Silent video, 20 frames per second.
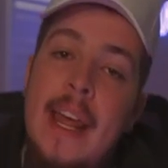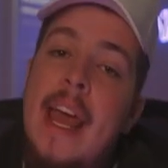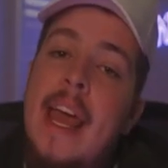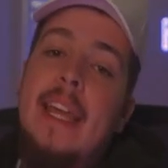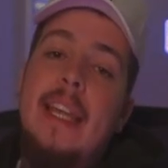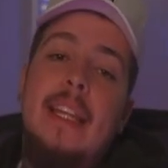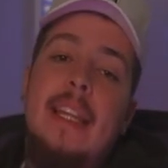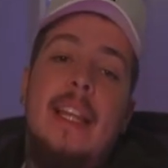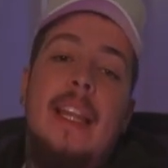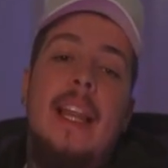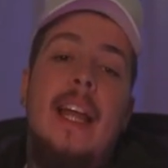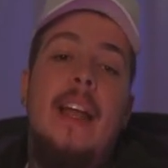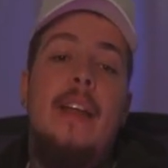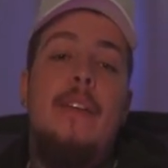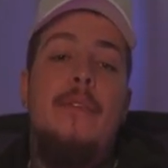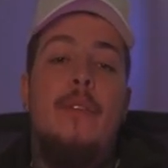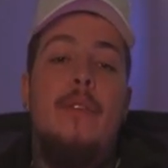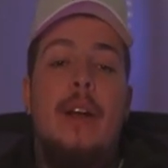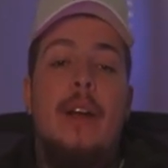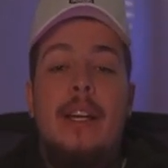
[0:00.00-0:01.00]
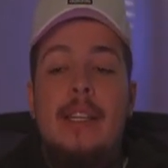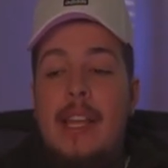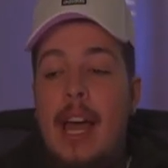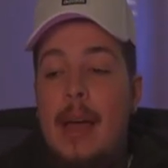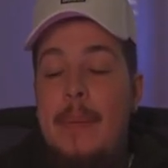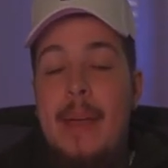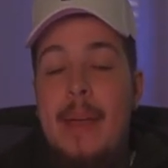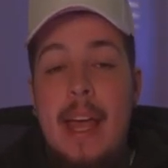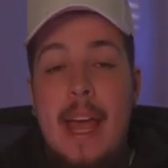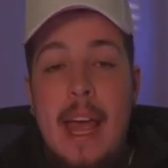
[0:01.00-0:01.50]
get the Clarity Forex
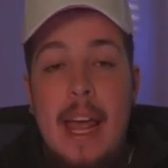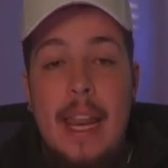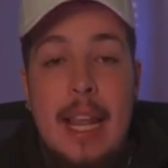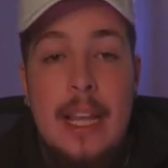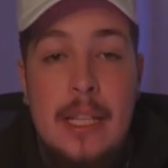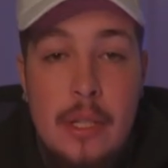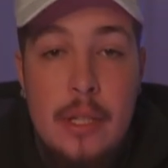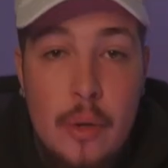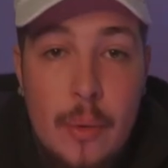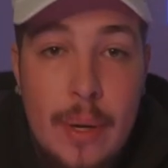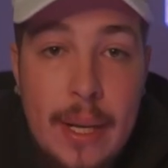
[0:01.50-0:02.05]
app, and let's do